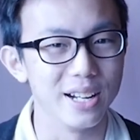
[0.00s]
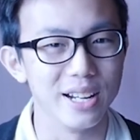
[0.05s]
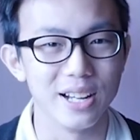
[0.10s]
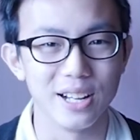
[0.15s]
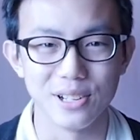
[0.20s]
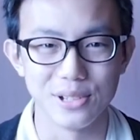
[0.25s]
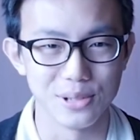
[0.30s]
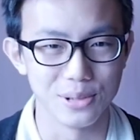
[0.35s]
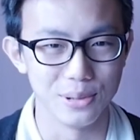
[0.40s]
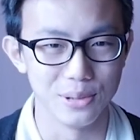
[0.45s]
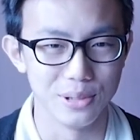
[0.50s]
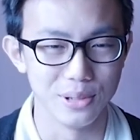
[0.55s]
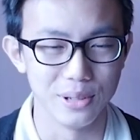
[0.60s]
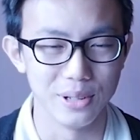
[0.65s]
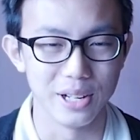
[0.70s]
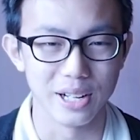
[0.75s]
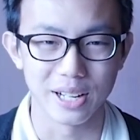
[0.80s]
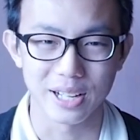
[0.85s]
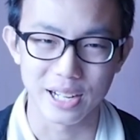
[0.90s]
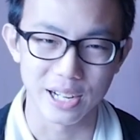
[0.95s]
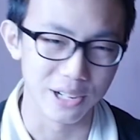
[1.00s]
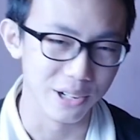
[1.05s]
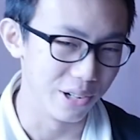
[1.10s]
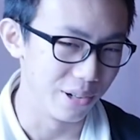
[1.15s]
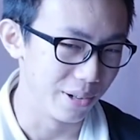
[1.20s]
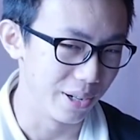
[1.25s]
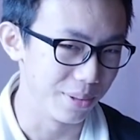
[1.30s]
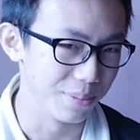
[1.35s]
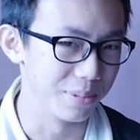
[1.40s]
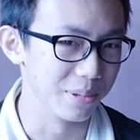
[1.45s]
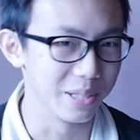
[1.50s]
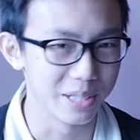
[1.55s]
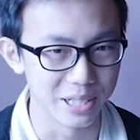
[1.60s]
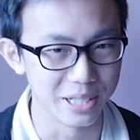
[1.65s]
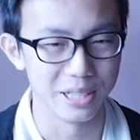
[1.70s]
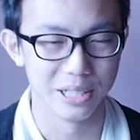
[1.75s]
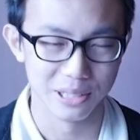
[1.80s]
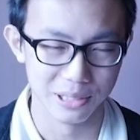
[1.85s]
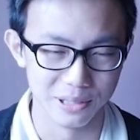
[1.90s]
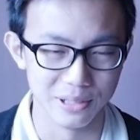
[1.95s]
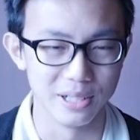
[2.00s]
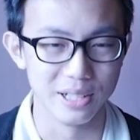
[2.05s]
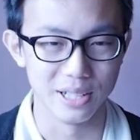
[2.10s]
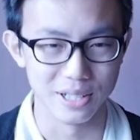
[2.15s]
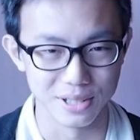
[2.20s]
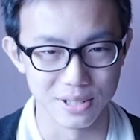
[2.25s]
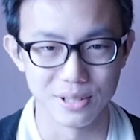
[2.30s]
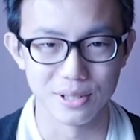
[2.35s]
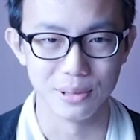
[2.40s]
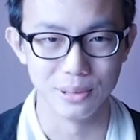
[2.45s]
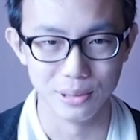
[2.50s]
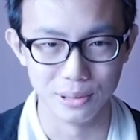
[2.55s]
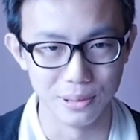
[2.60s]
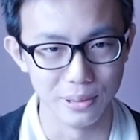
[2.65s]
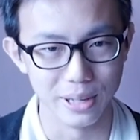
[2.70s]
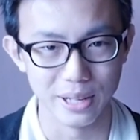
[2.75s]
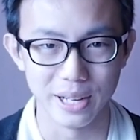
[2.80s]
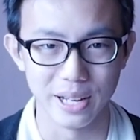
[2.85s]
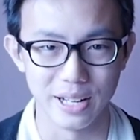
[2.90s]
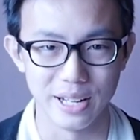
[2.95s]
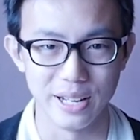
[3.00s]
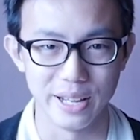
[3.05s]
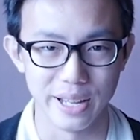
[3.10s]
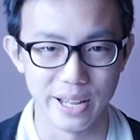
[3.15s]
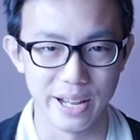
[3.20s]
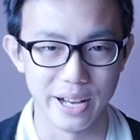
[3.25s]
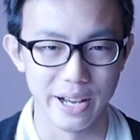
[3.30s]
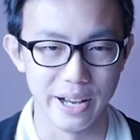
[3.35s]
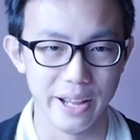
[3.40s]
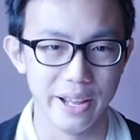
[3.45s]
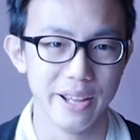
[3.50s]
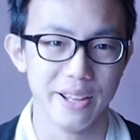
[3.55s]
Kylo Ren will kill Han Solo at the end.